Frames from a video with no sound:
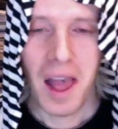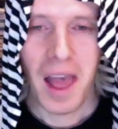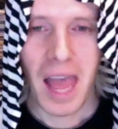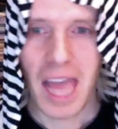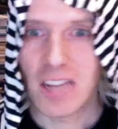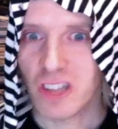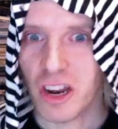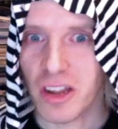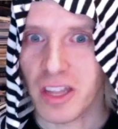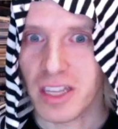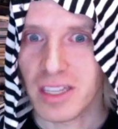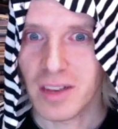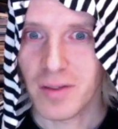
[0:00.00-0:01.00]
and share
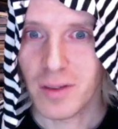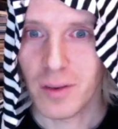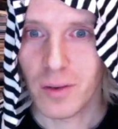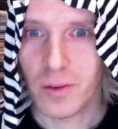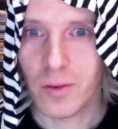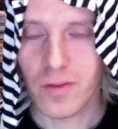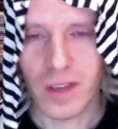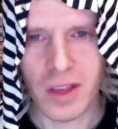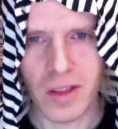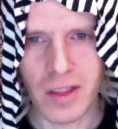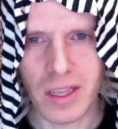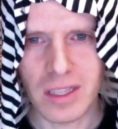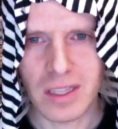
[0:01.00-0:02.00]
this if you feel
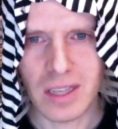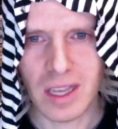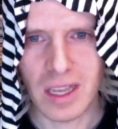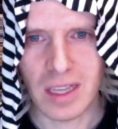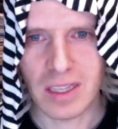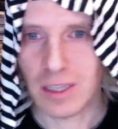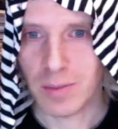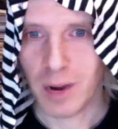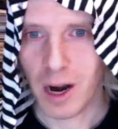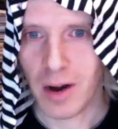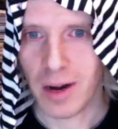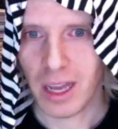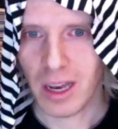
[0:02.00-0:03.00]
this is
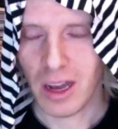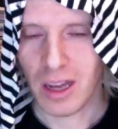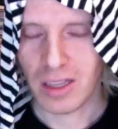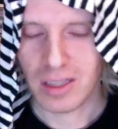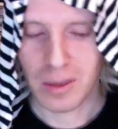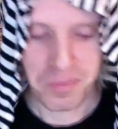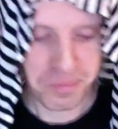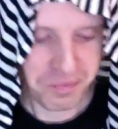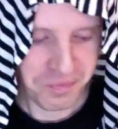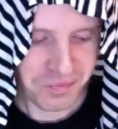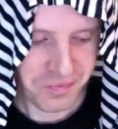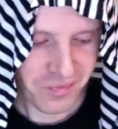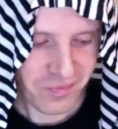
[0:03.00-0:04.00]
inspiring and awesome.
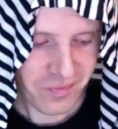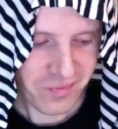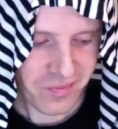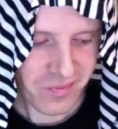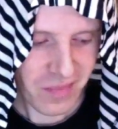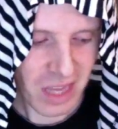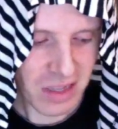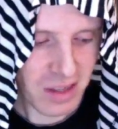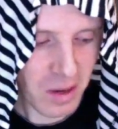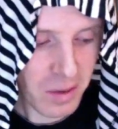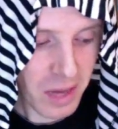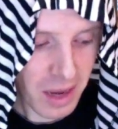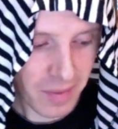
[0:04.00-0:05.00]
So
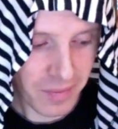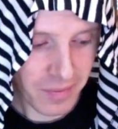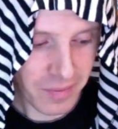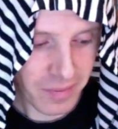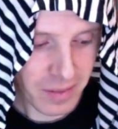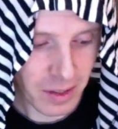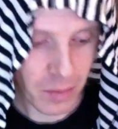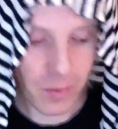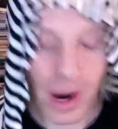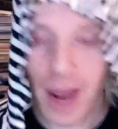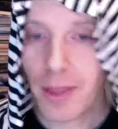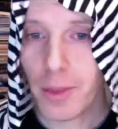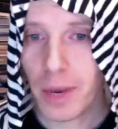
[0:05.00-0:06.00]
yeah, so
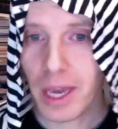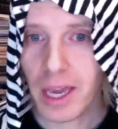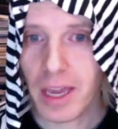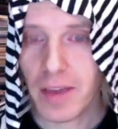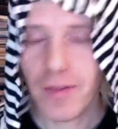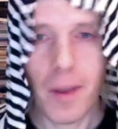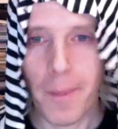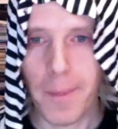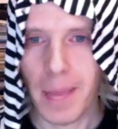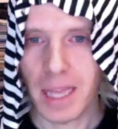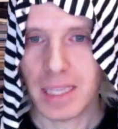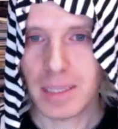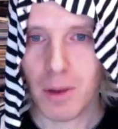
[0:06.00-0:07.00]
ride the wave,
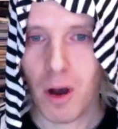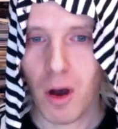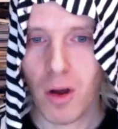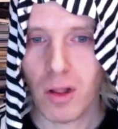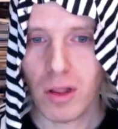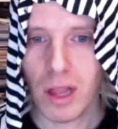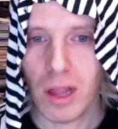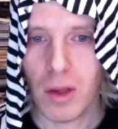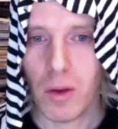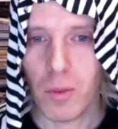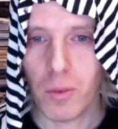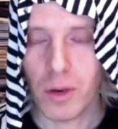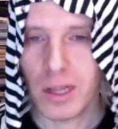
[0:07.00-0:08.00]
make small,
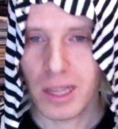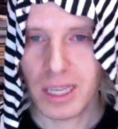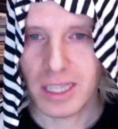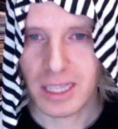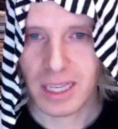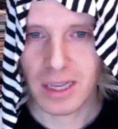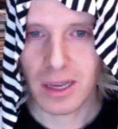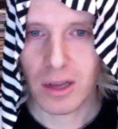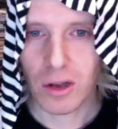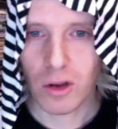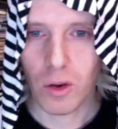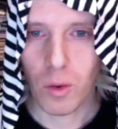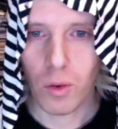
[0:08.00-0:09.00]
realistic
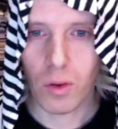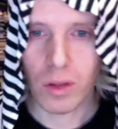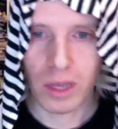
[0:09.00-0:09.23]
goal